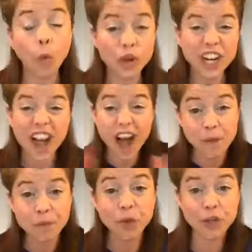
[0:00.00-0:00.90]
we're gonna
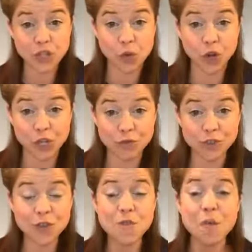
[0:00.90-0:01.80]
upload it to our
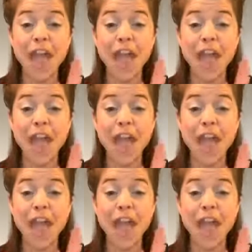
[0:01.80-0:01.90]
YouTube